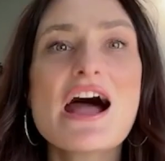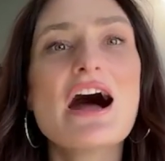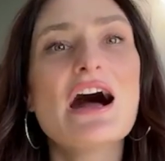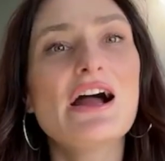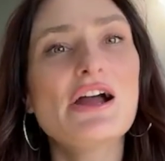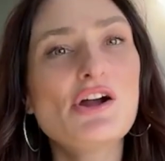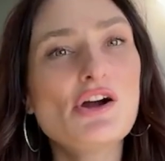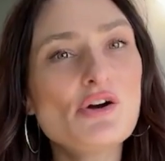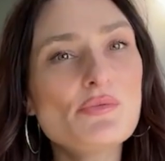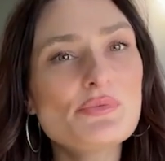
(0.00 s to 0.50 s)

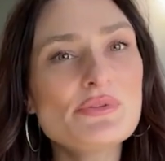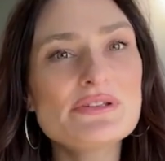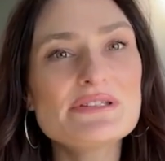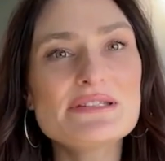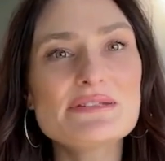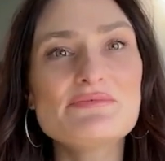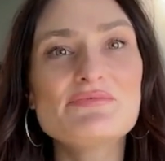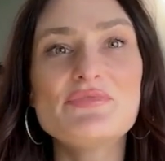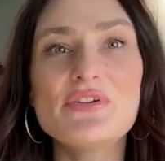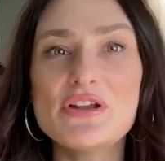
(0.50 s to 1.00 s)
I hope this
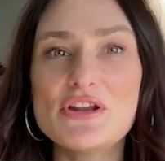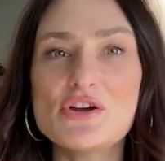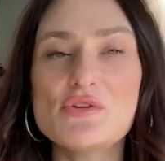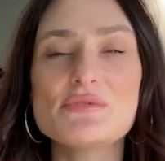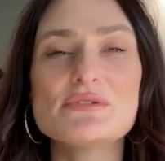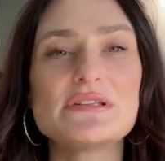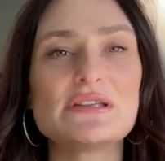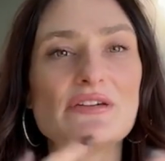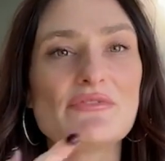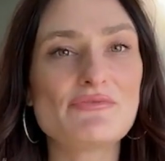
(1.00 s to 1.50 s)
video
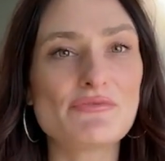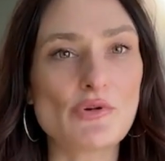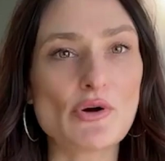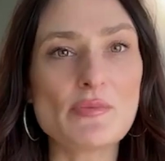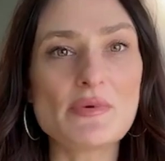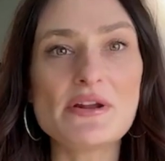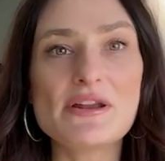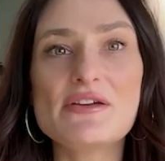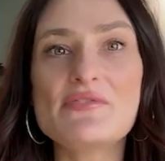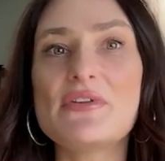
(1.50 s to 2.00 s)
was
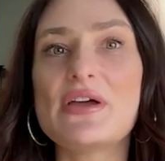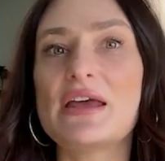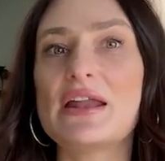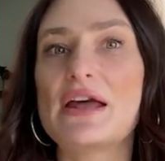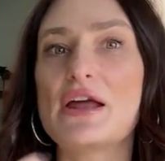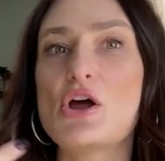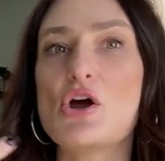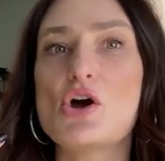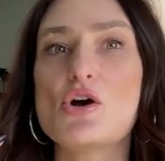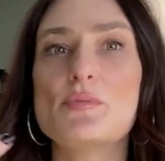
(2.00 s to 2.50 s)
informative and I
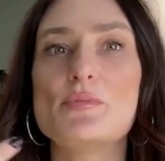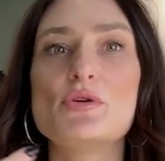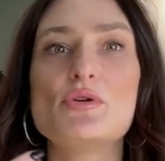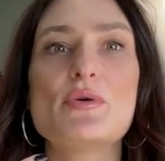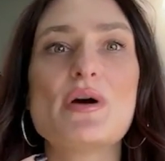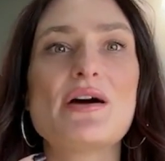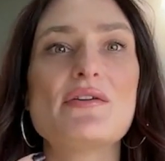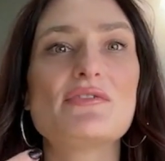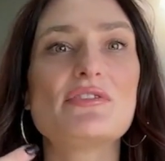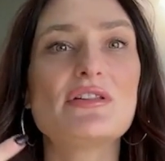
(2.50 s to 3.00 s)
hope you
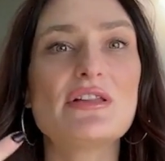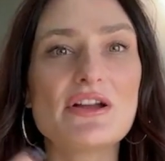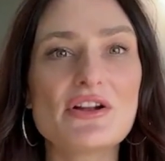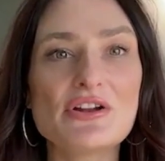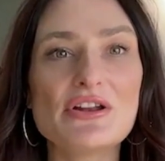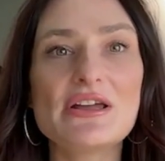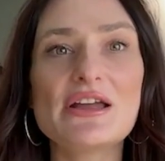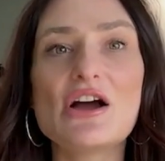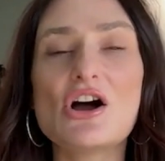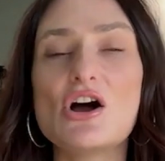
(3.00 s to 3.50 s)
have
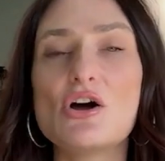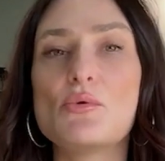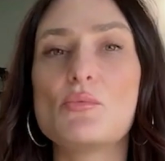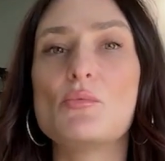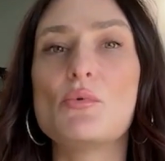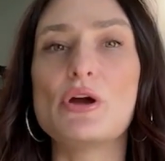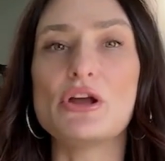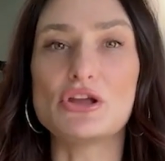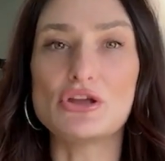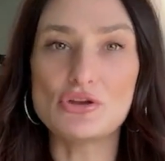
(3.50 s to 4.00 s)
clarity on
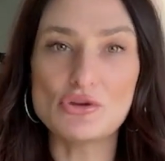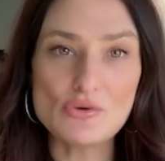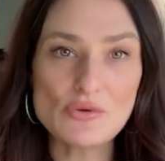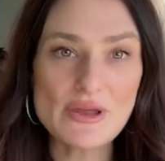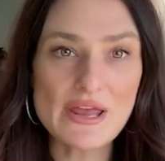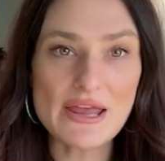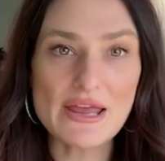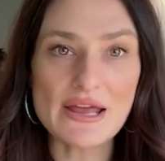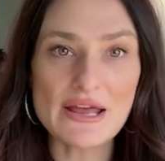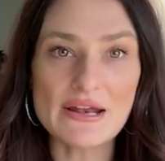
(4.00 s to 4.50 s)
what you
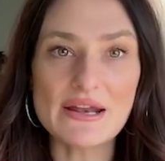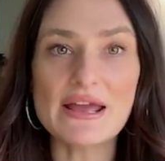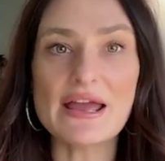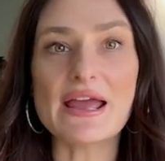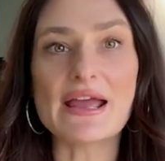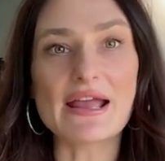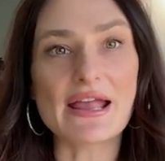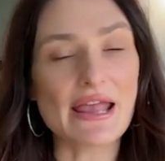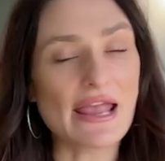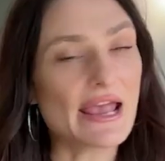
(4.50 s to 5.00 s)
can
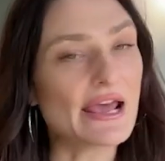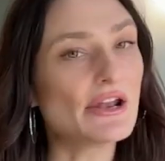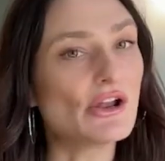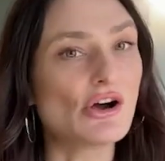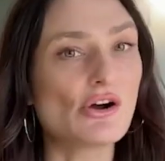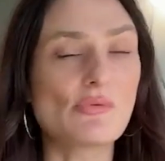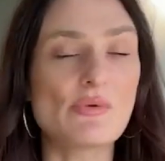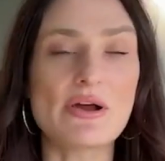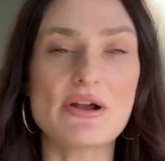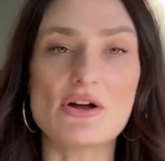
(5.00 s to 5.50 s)
and
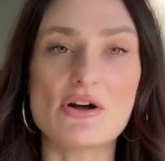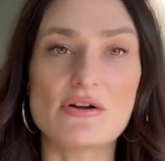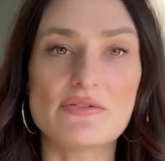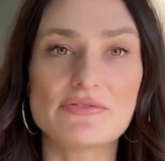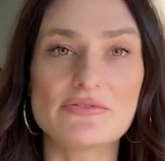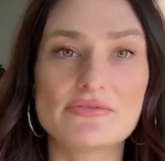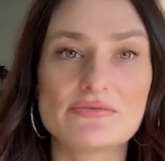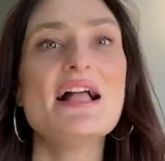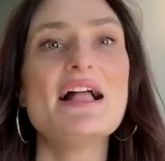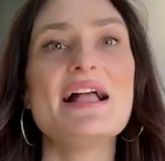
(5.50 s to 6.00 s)
cannot write off.
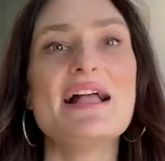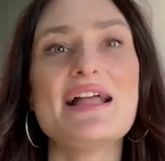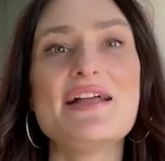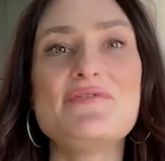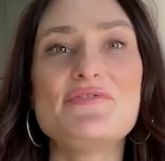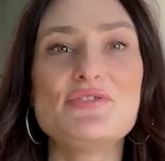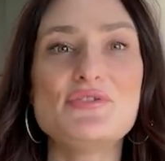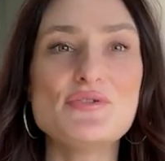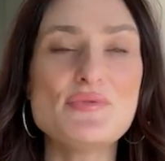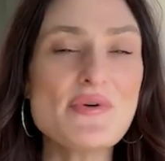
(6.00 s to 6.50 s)
If
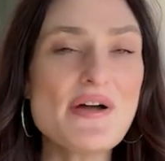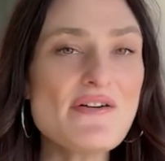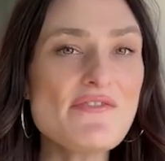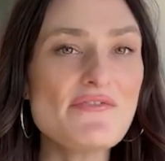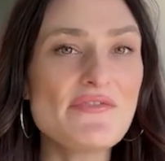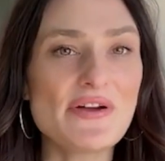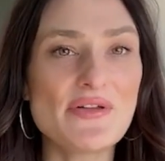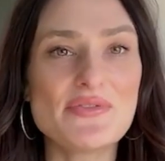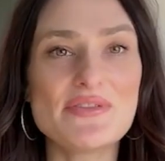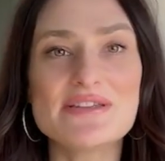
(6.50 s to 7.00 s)
you have
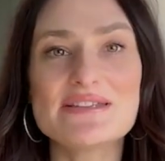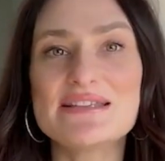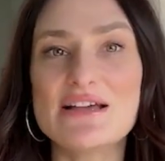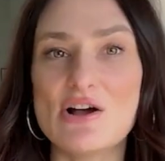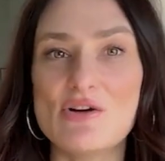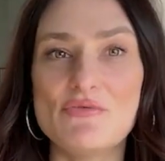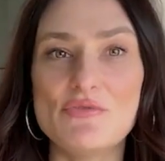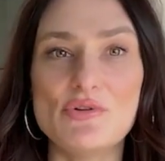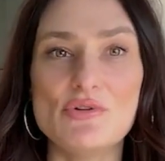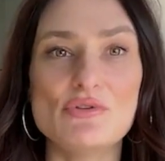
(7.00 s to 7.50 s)
found this
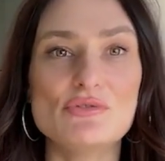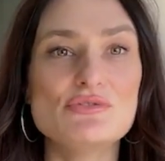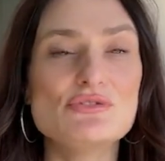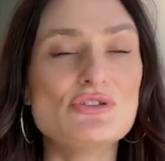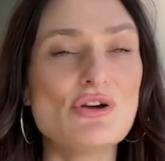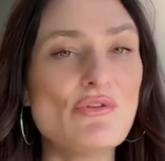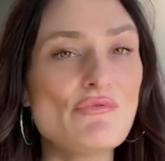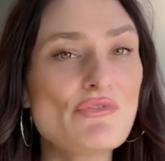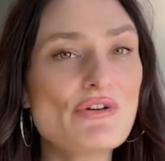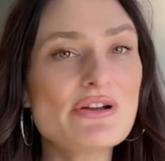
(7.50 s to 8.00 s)
helpful,
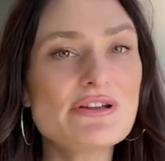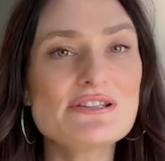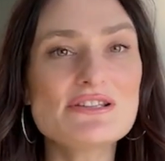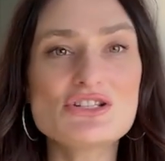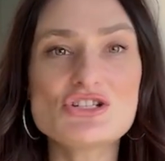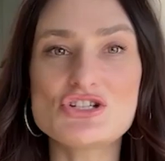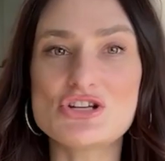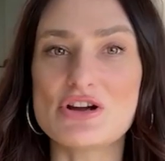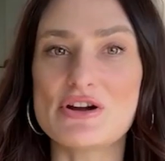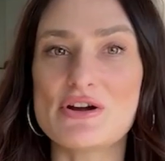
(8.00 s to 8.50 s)
don't forget to
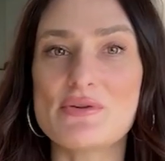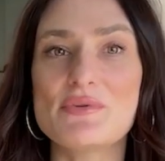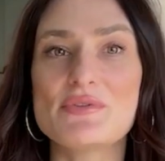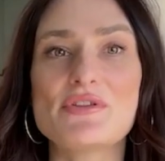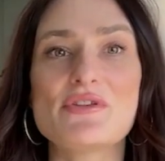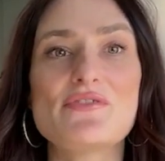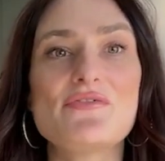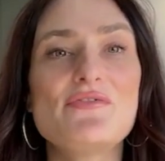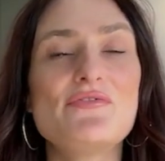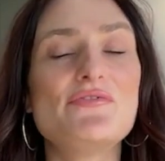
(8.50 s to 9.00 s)
share it with
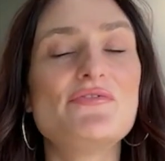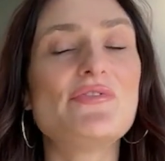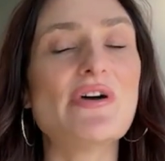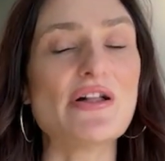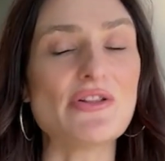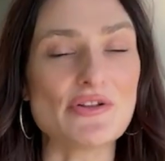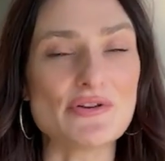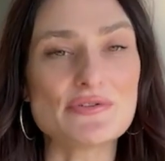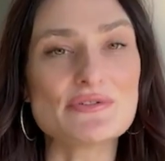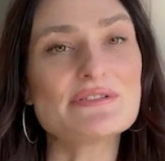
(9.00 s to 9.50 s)
a
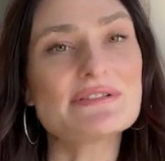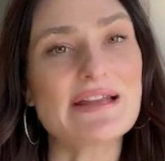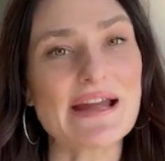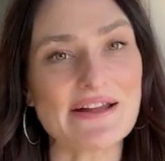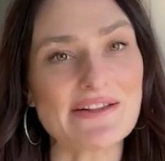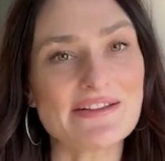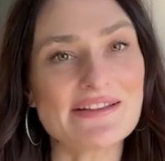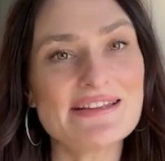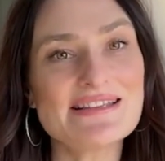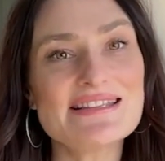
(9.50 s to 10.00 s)
fellow
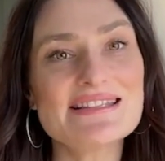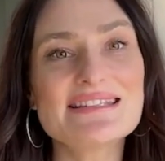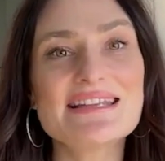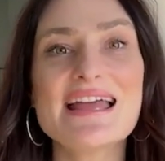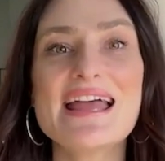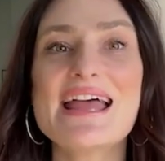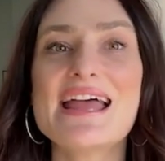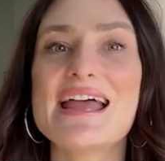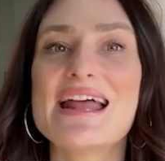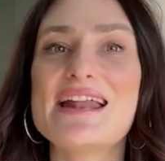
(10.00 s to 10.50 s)
stylist.
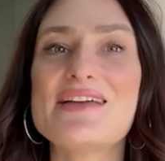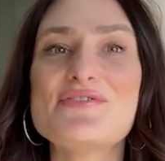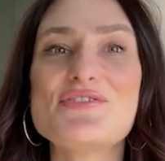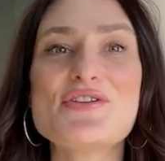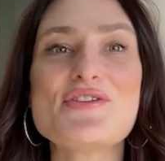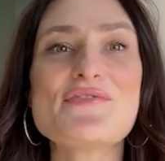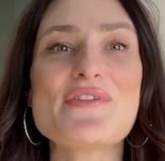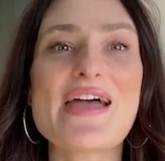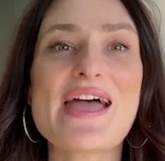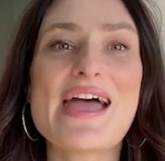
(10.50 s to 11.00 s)
And if you
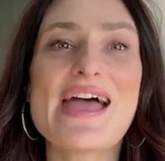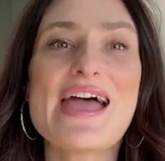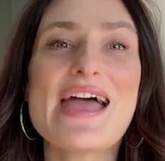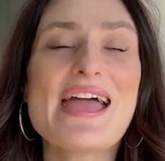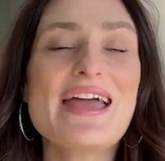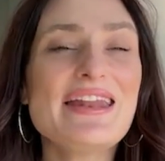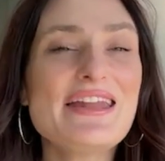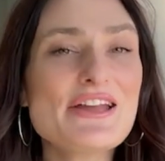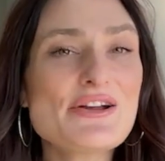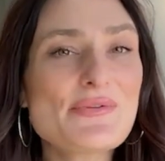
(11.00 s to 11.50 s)
have
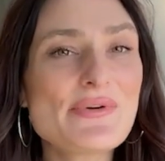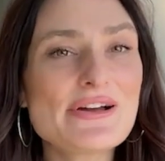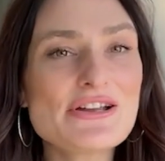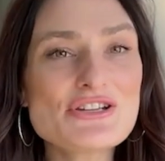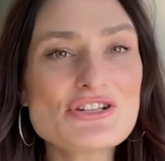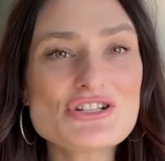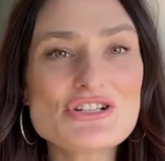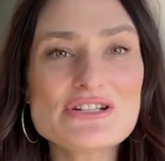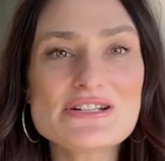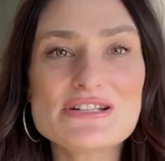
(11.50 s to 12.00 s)
any
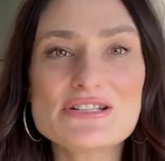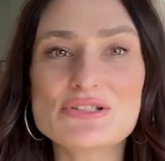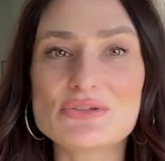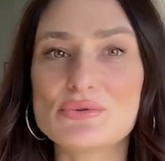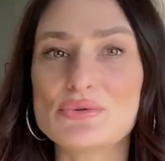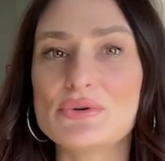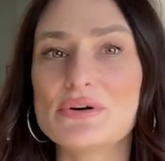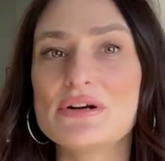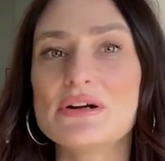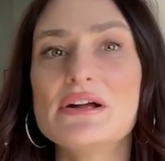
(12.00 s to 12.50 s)
questions
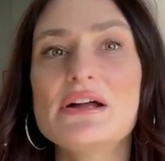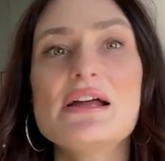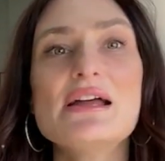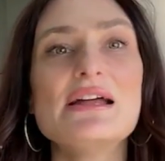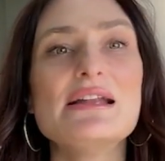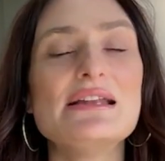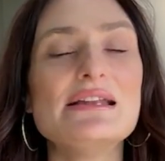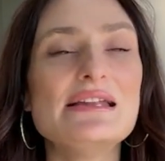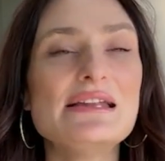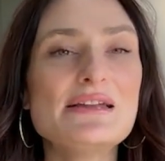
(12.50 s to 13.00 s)
or
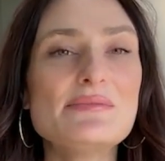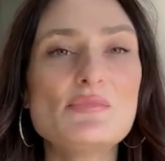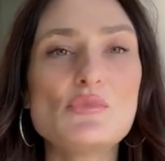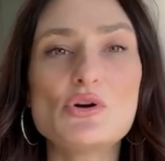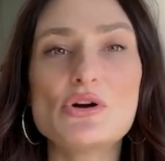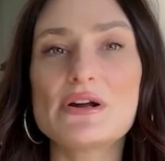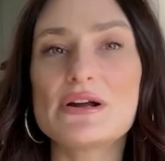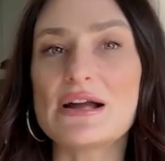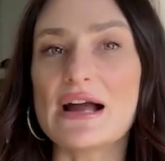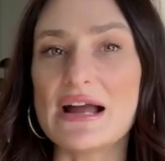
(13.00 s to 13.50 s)
need
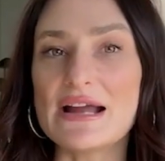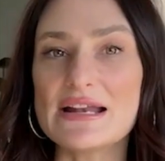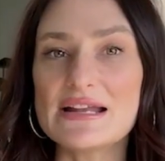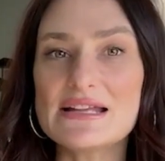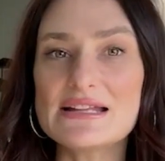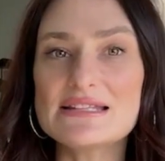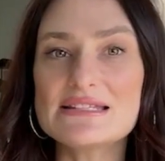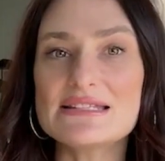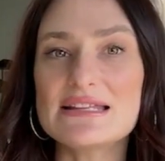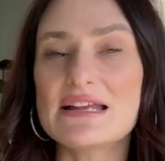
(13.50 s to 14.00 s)
more
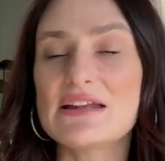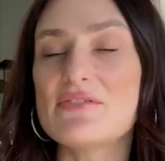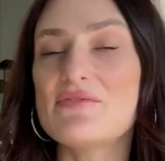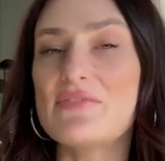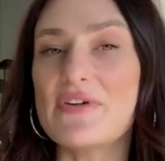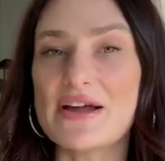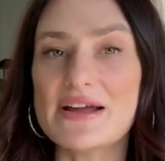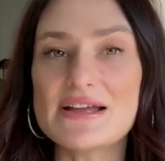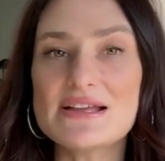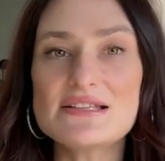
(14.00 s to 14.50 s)
guidance and
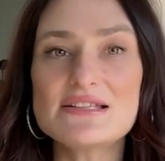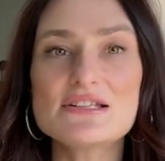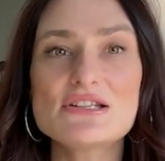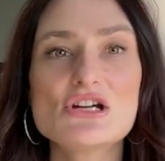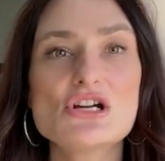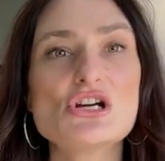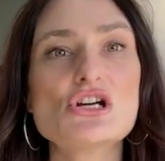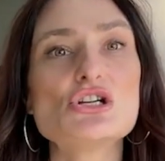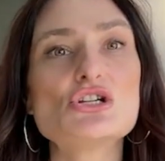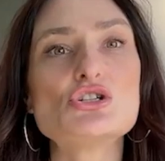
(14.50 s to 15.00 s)
advice,
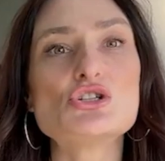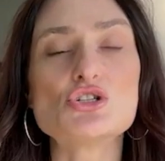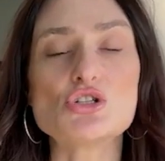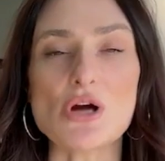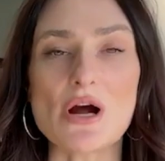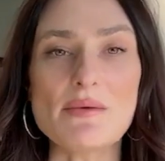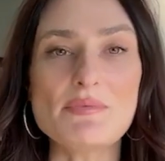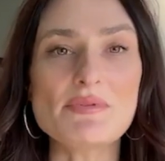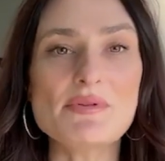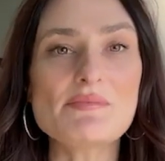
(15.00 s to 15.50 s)

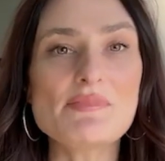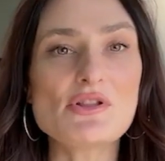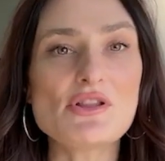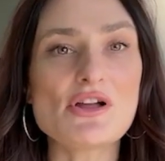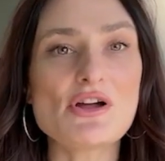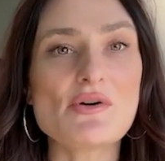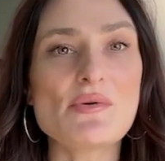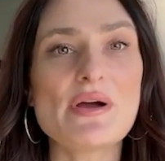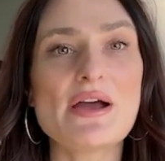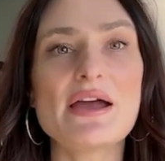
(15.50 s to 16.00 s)
drop them
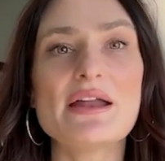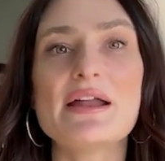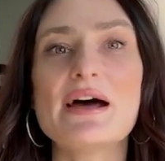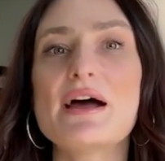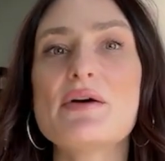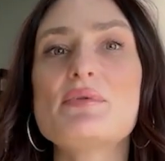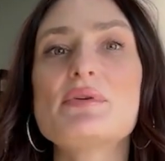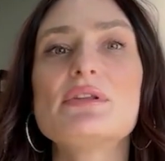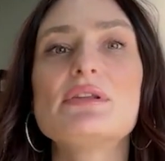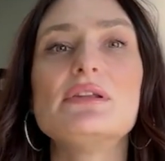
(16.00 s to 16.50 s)
below and I
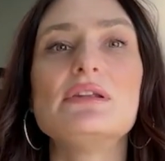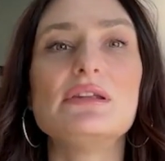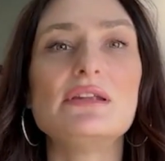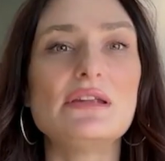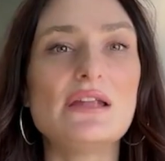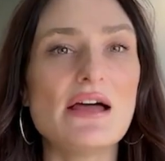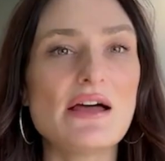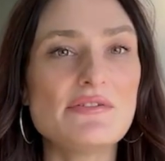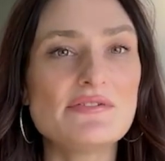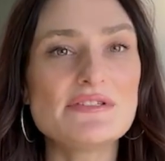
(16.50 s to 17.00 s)
would
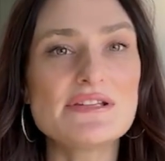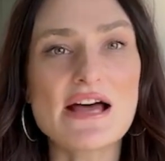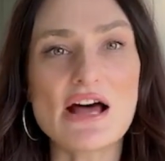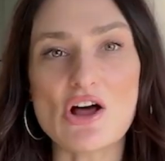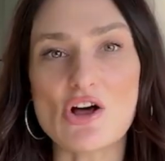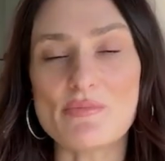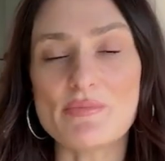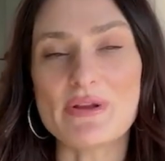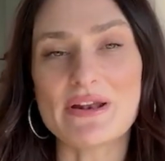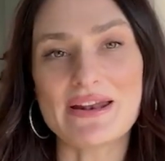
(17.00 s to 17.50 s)
love to
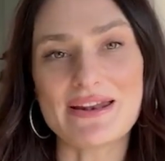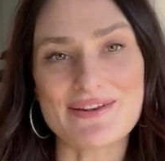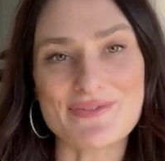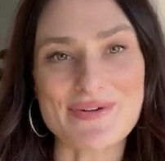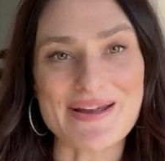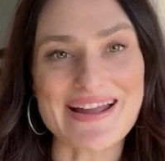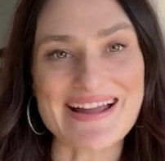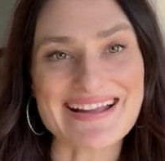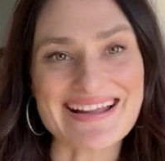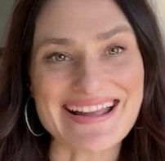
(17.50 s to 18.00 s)
help in any
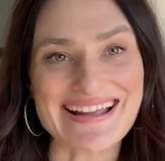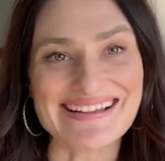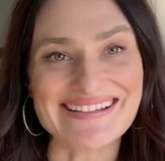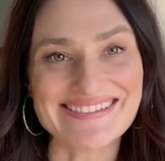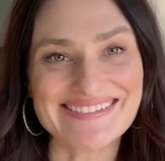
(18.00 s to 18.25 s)
way I can.